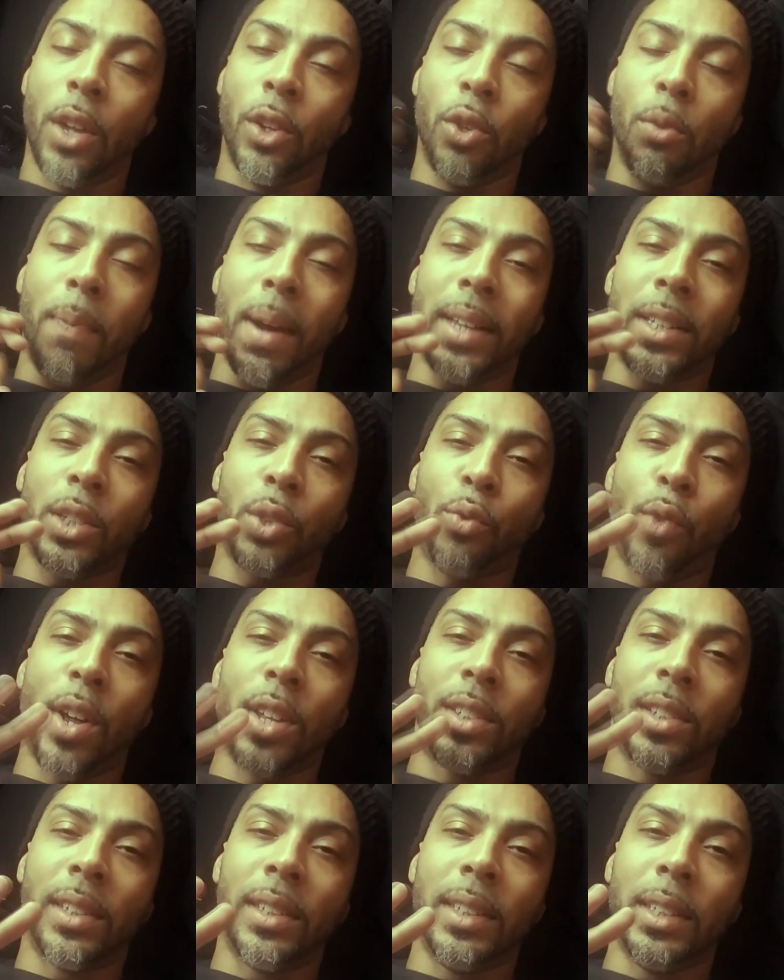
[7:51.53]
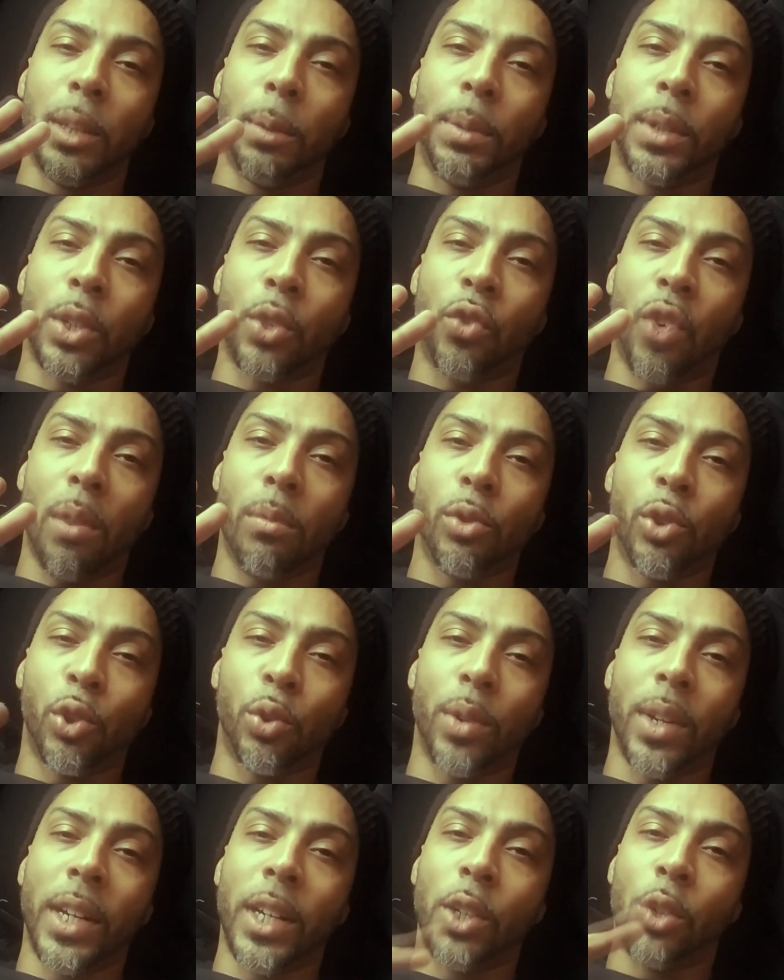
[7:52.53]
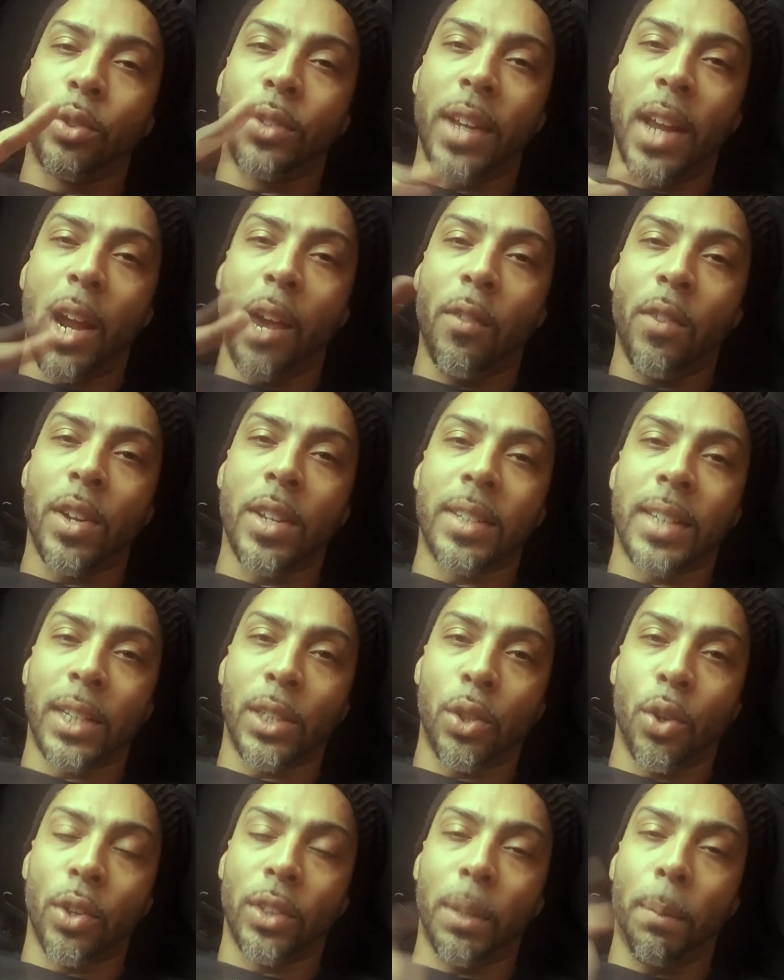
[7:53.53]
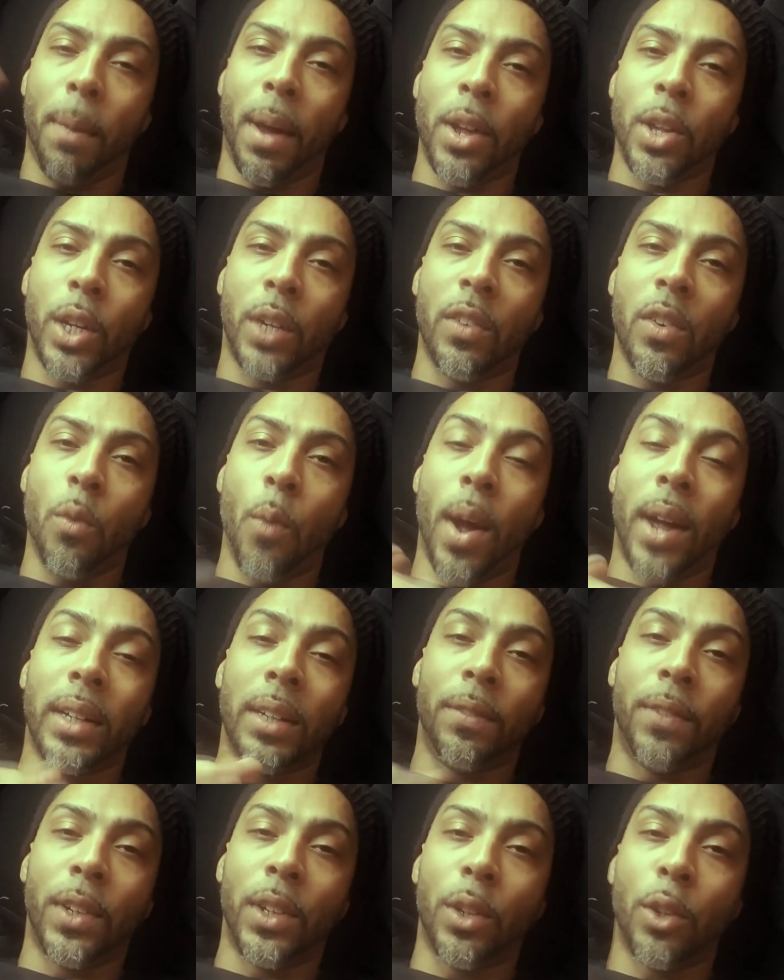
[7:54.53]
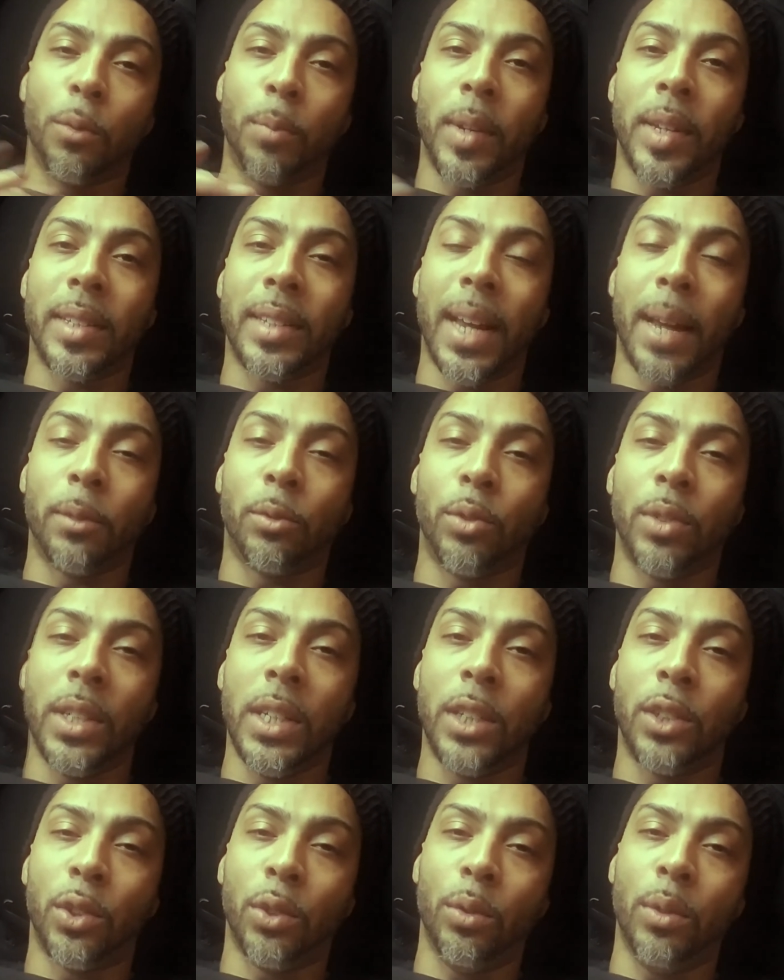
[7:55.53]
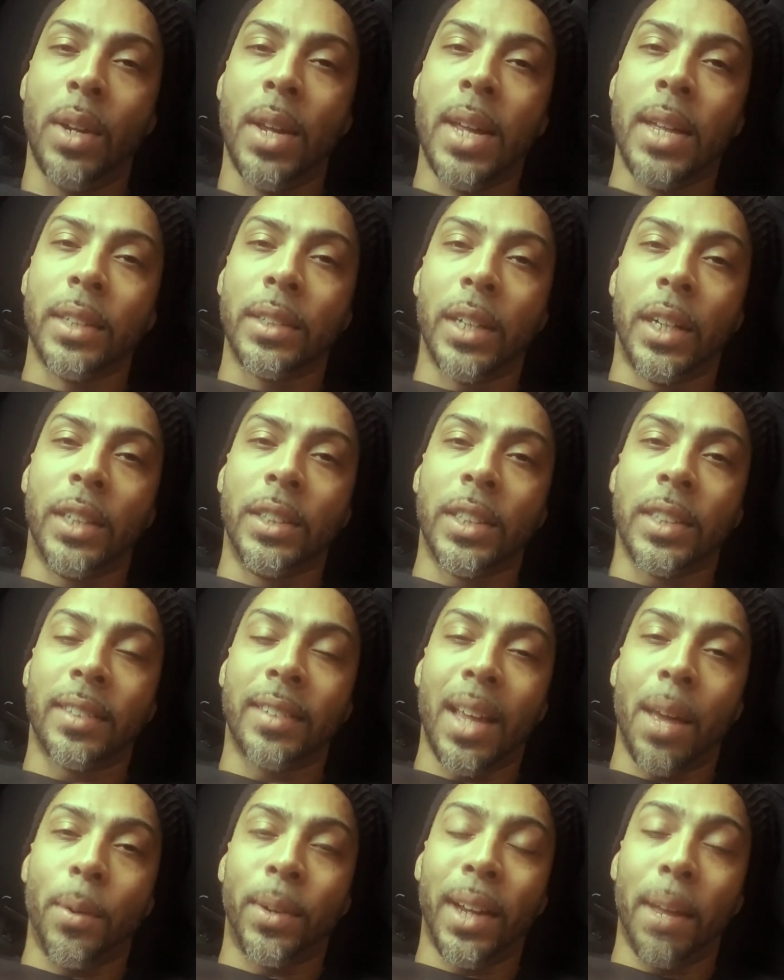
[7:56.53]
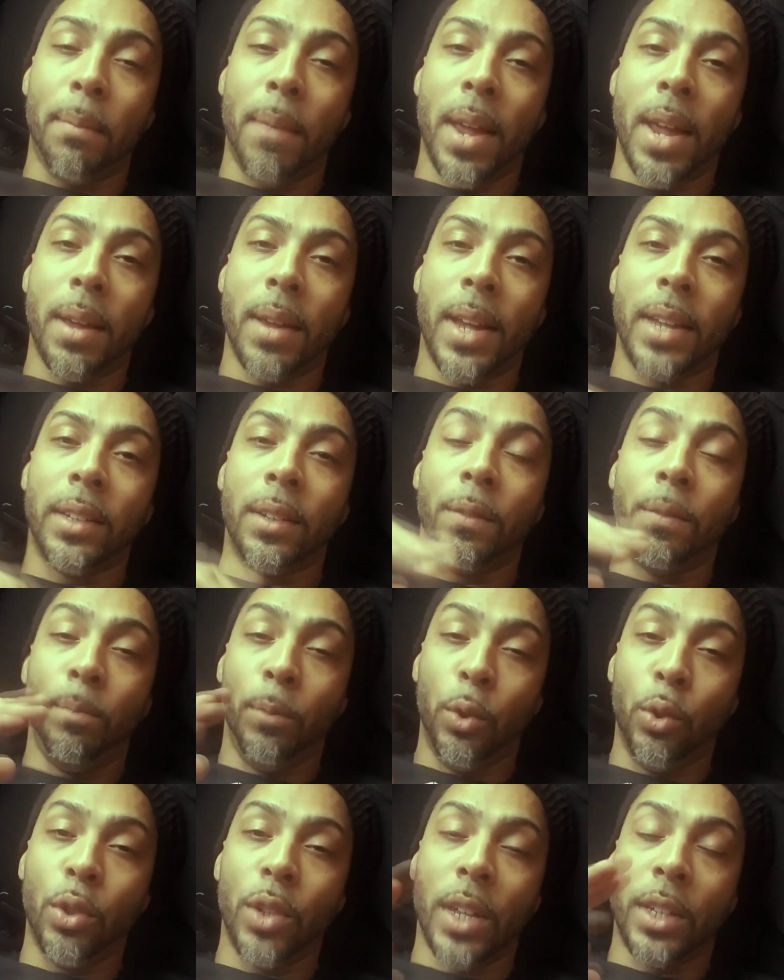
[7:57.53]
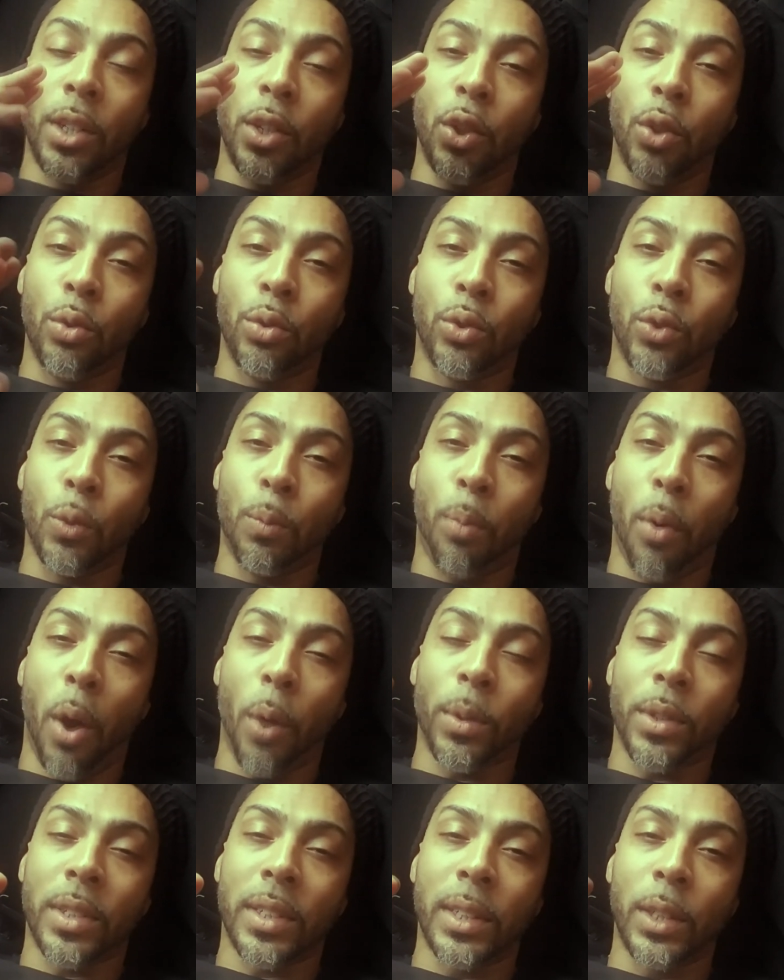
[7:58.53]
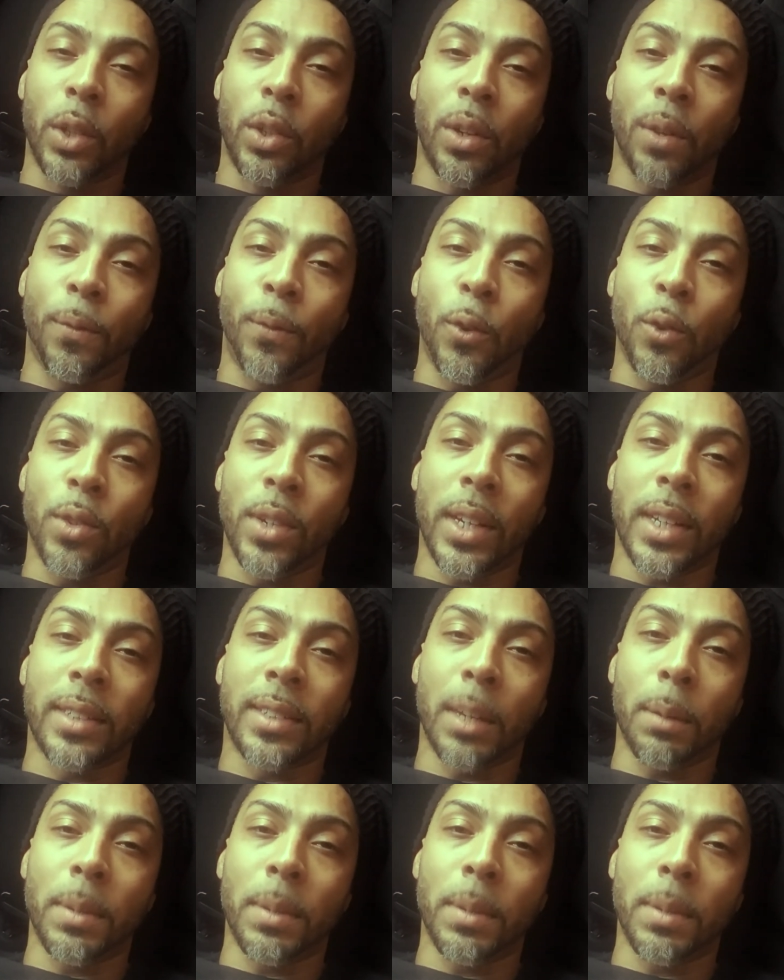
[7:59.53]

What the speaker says: You might just run into a little bit of troubleshooting in those areas I talked about. You can rewind the video as many times you need to understand what I meant. In the YouTube part, which is a little confusing, it took